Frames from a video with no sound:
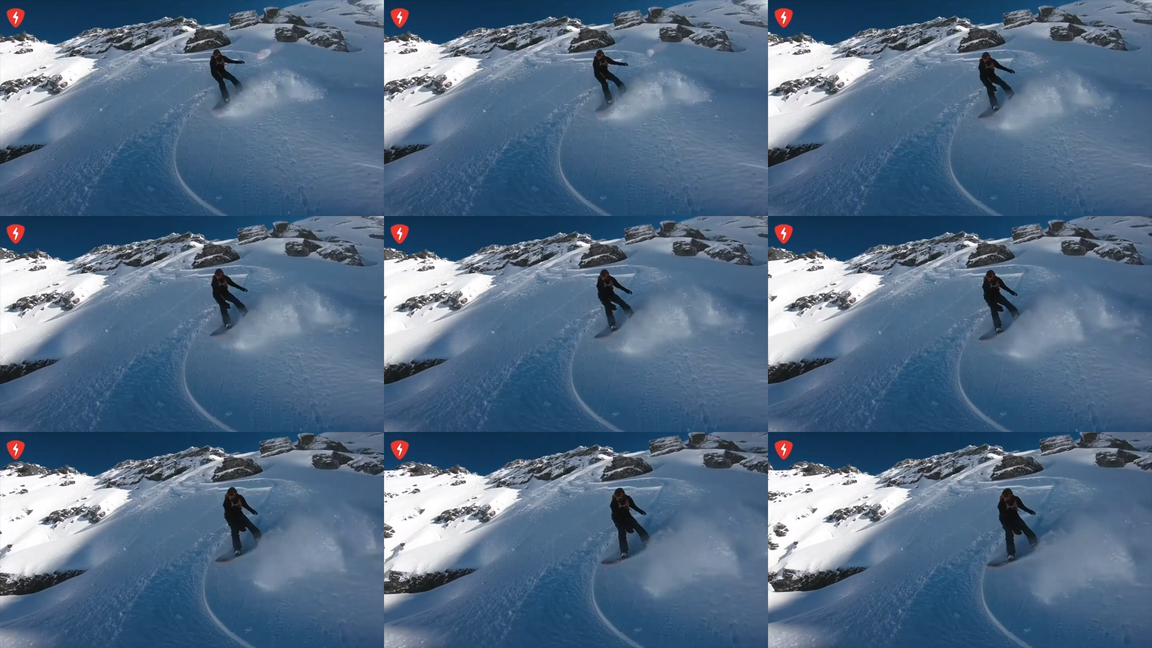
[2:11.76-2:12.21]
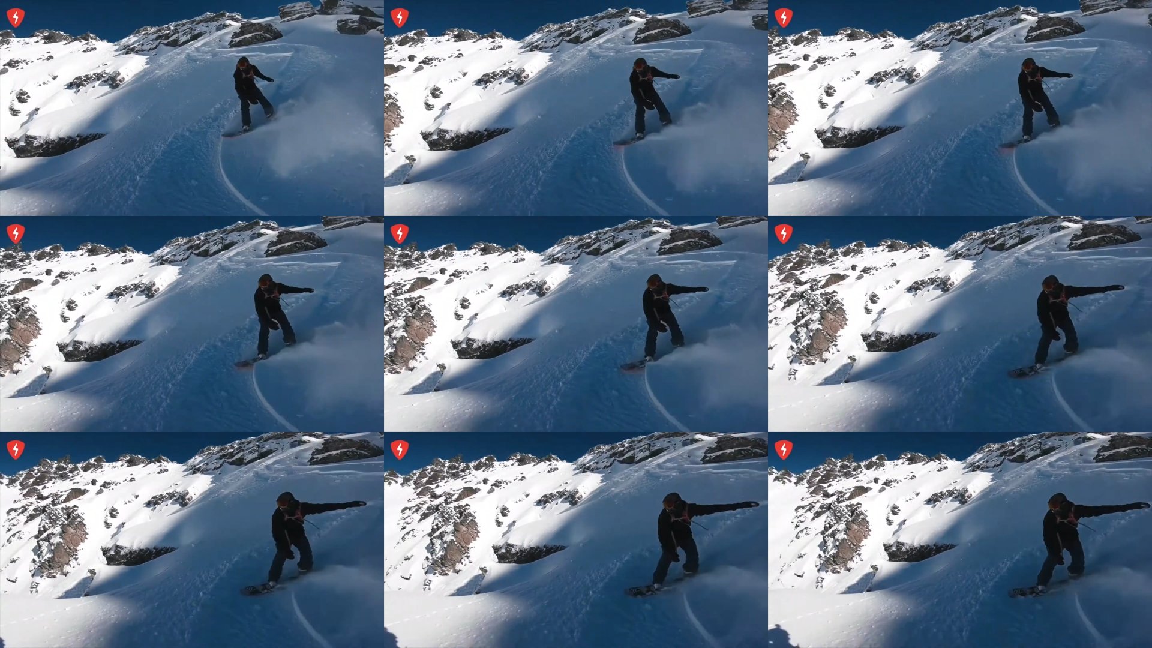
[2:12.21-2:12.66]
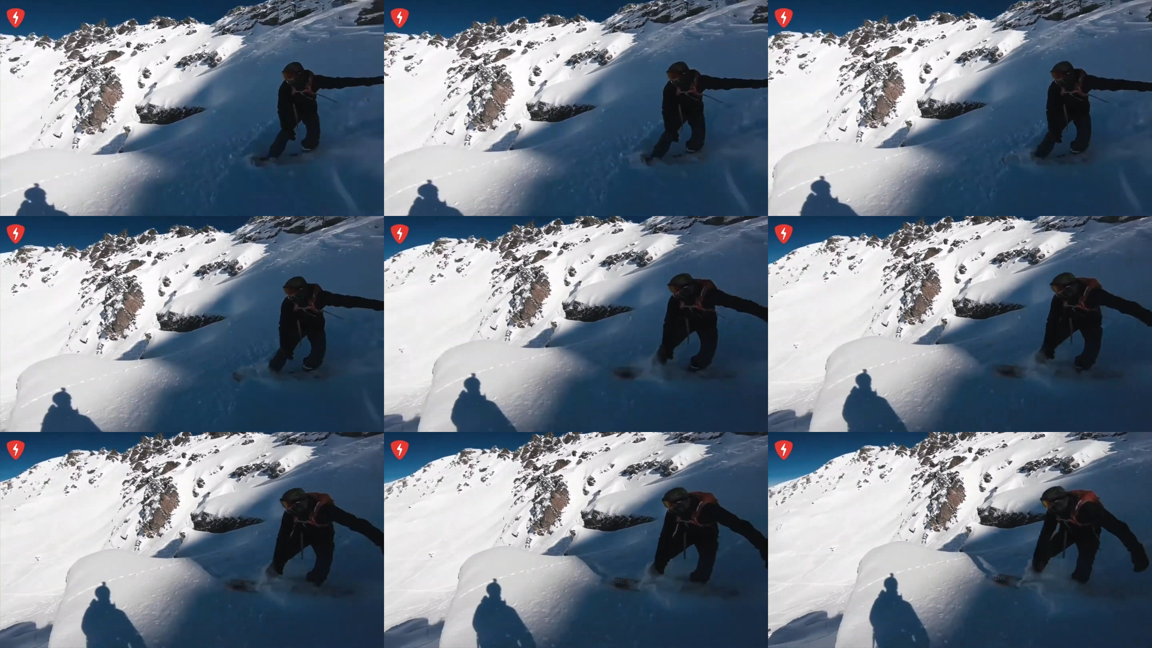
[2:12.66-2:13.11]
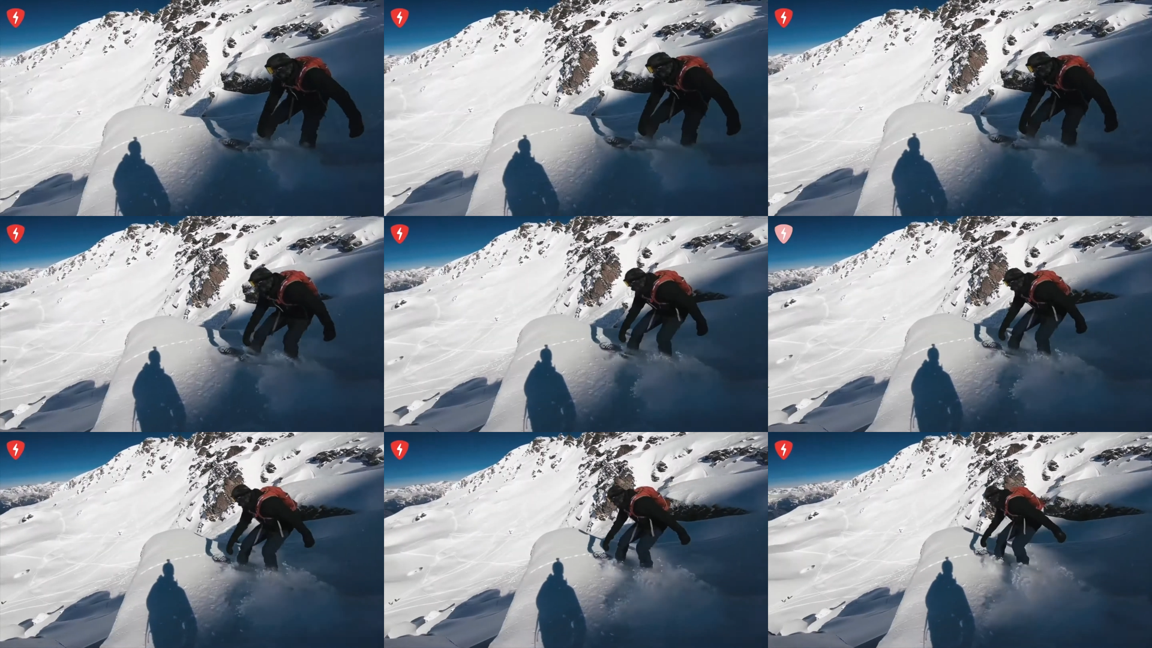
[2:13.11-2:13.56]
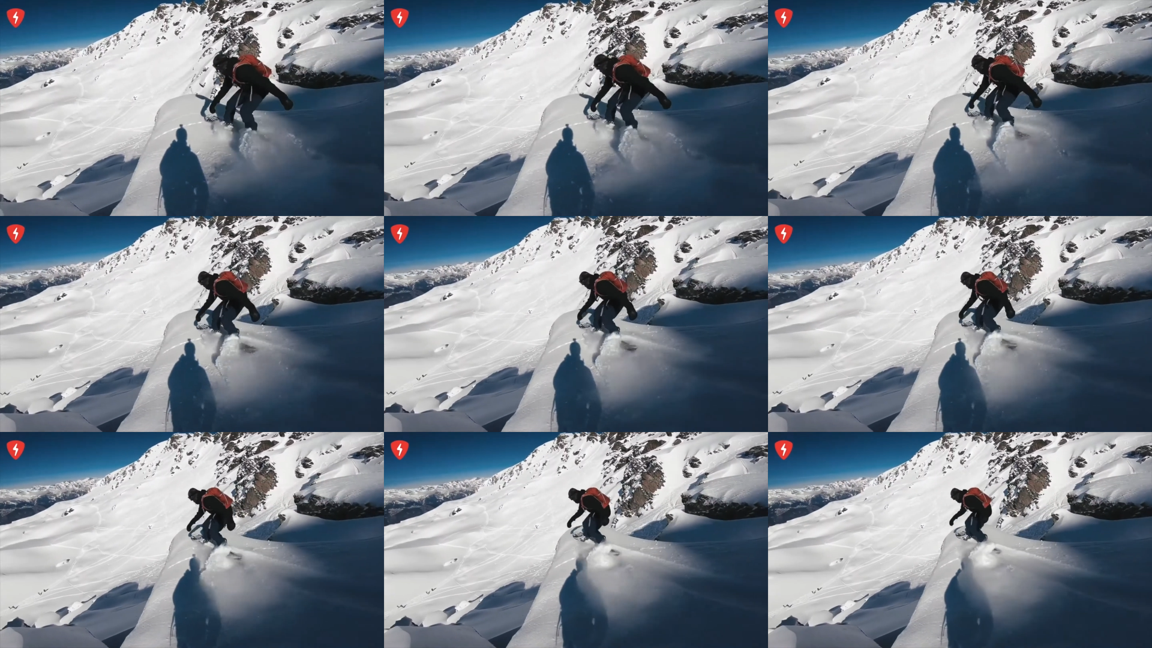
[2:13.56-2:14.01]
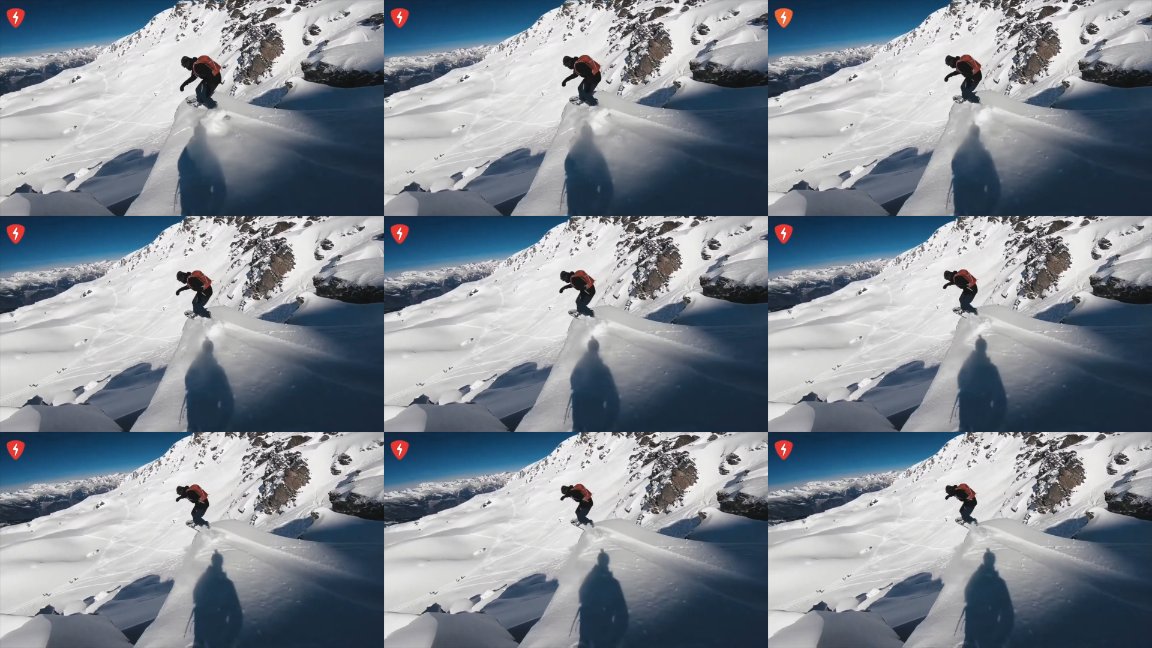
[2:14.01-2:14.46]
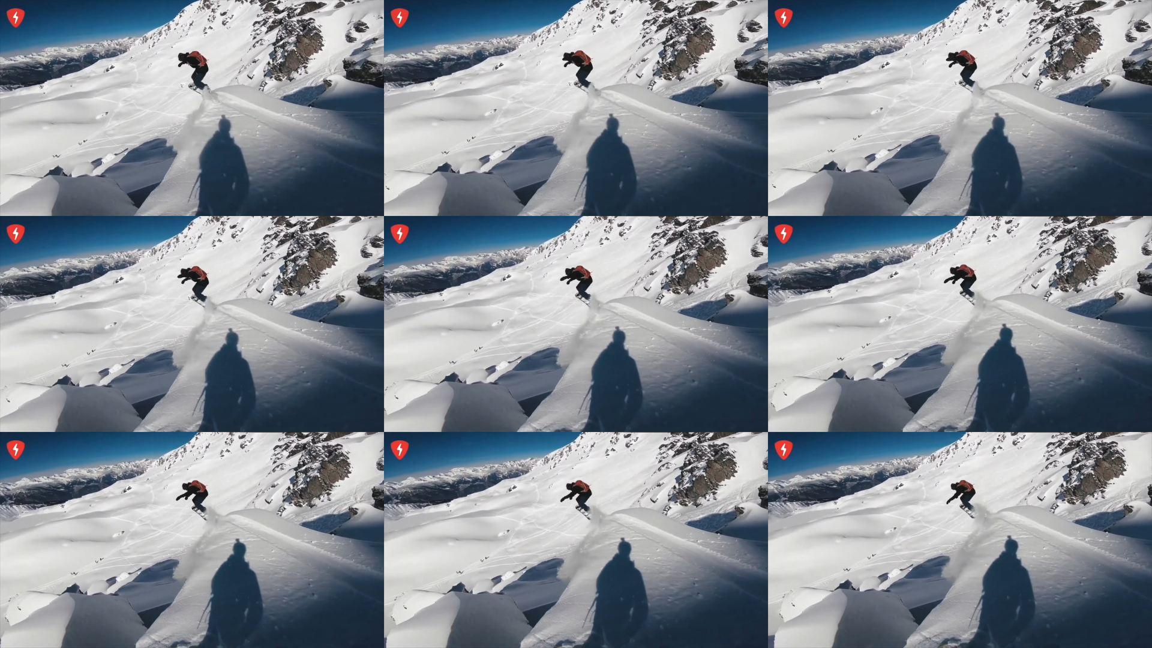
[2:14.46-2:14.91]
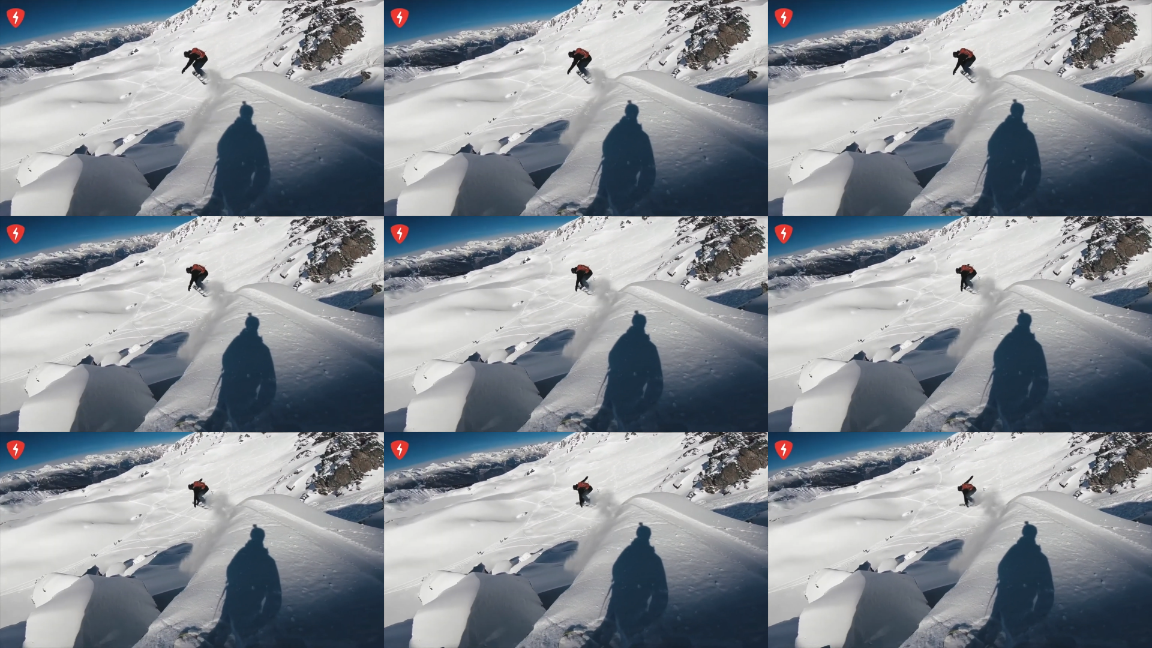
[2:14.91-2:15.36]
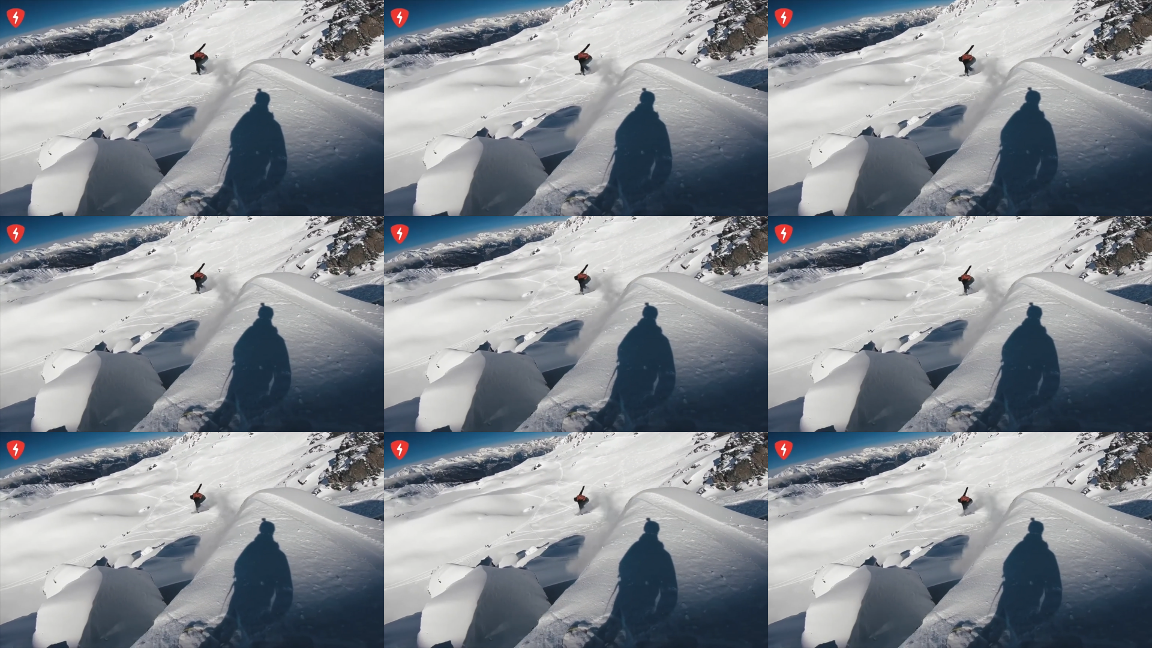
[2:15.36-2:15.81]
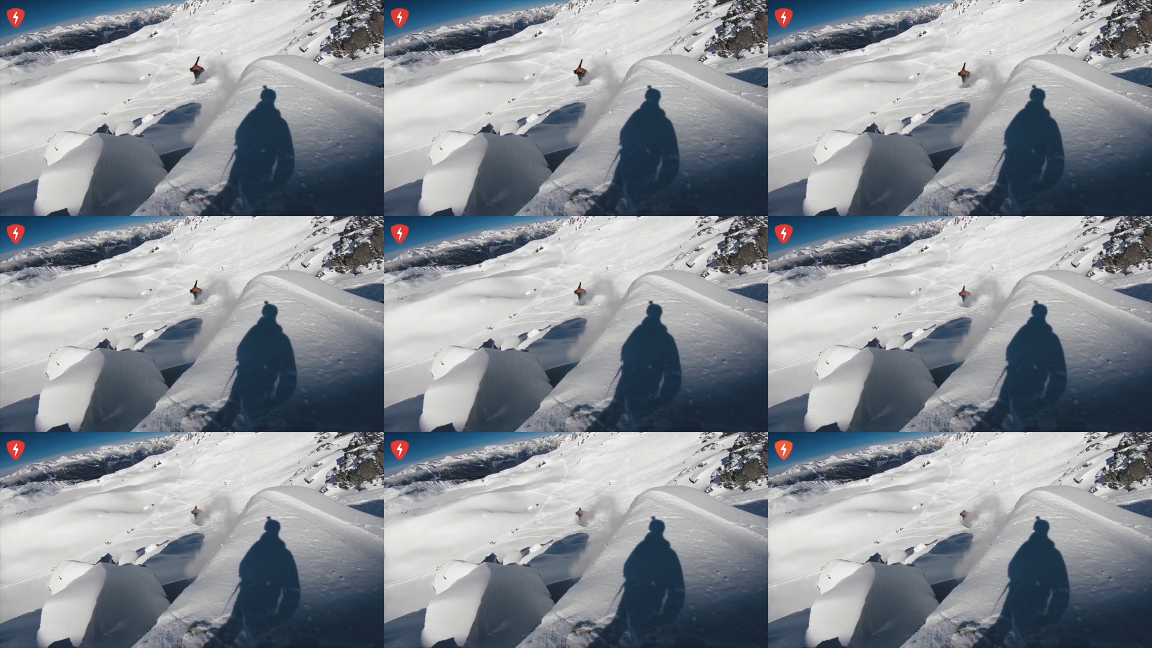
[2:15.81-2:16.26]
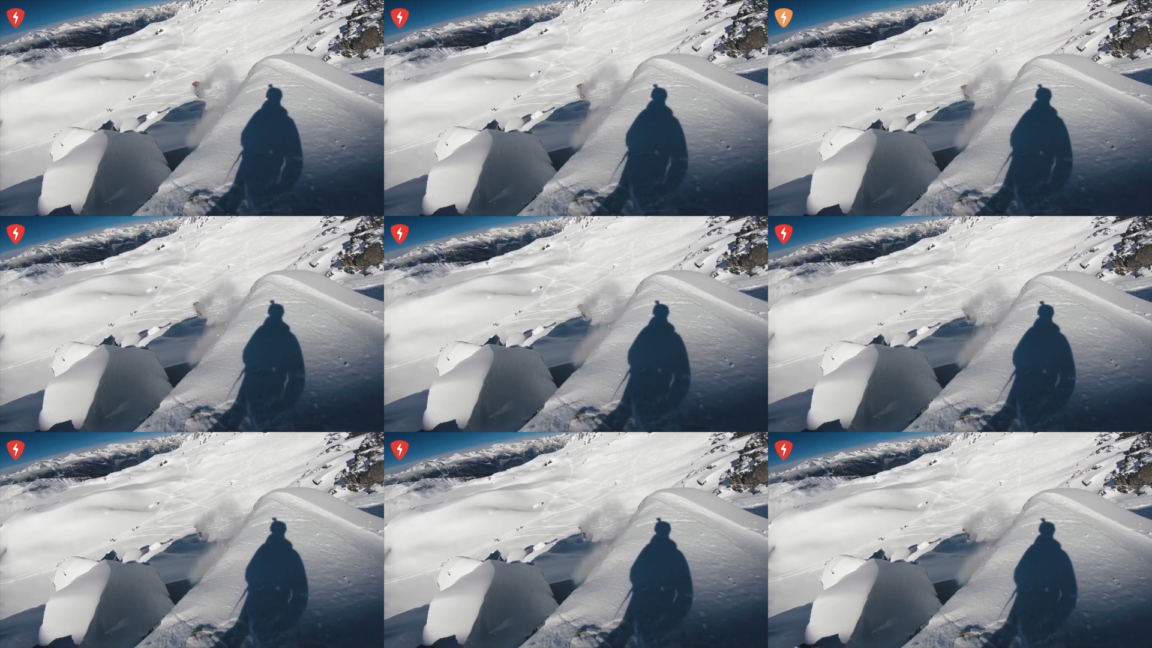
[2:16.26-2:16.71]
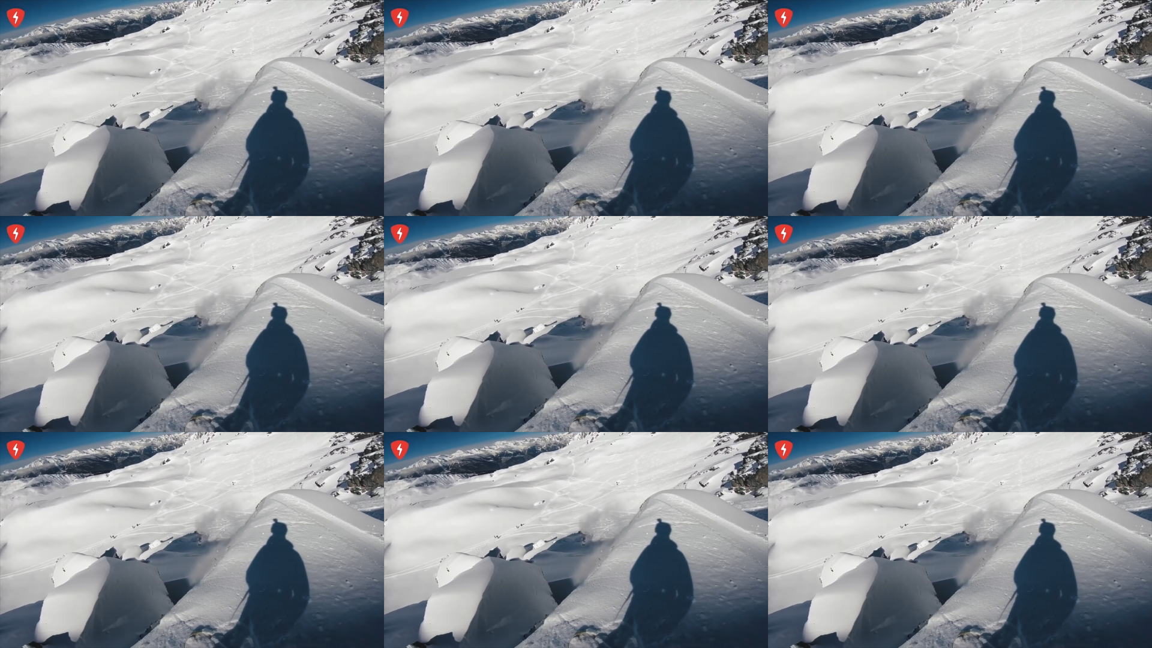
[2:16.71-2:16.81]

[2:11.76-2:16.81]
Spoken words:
No face is visible, so there are no lips to read.